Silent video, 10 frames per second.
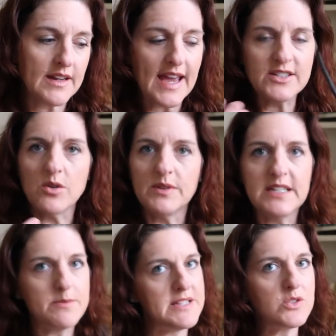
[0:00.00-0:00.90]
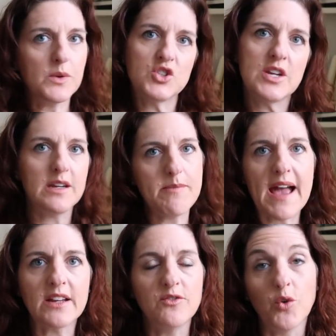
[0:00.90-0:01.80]
on, I don't need to be switching
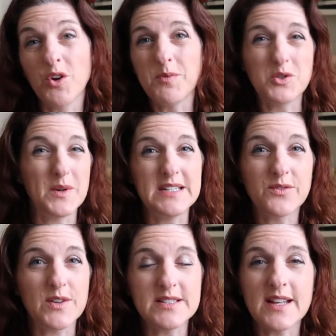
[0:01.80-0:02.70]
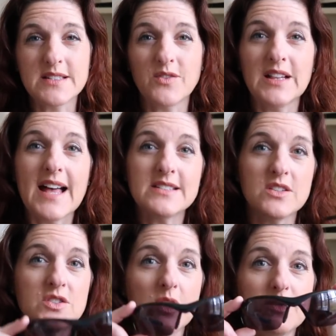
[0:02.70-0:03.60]
back and forth between different sets of
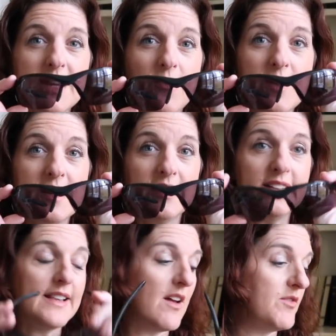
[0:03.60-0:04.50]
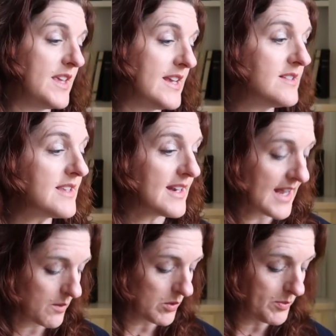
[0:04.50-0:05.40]
glasses. So definitely love these, and
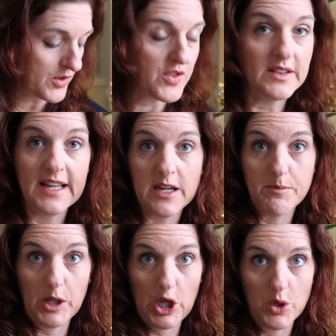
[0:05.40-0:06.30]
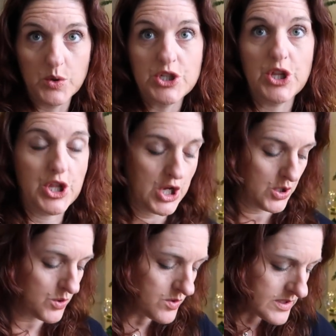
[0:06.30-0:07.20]
I will put the link below to
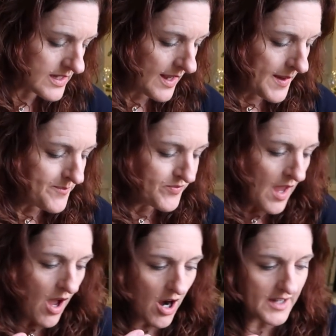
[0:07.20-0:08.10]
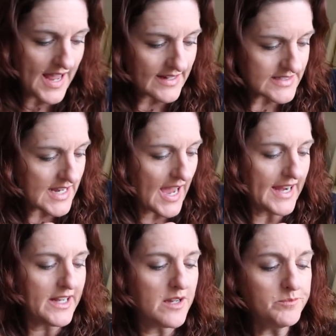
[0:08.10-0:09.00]
those. Our next
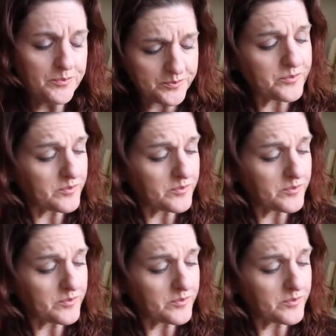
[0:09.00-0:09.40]
item,